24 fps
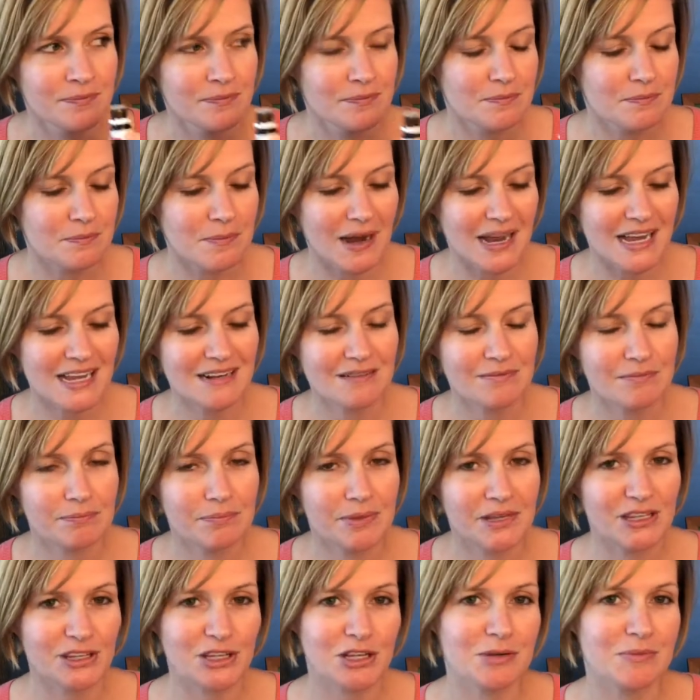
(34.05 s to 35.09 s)
might
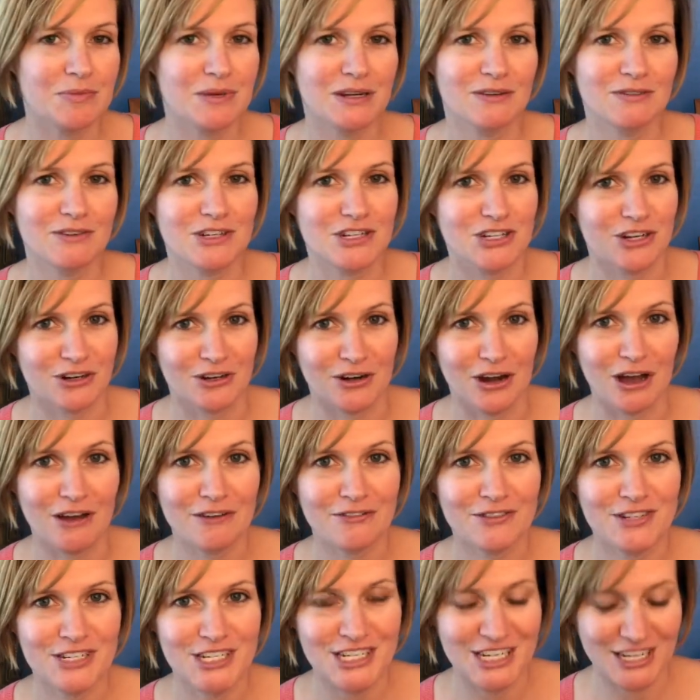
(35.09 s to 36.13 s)
be a little bit of a
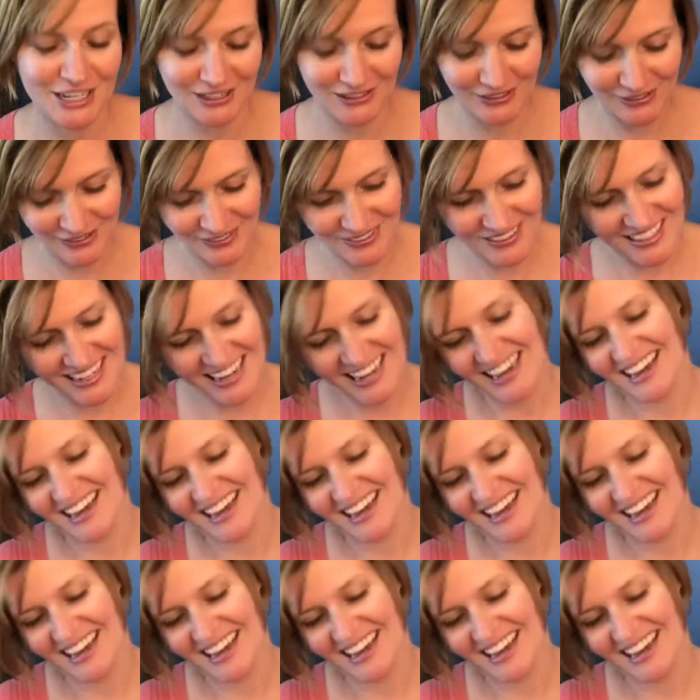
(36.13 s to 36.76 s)
turnoff to you.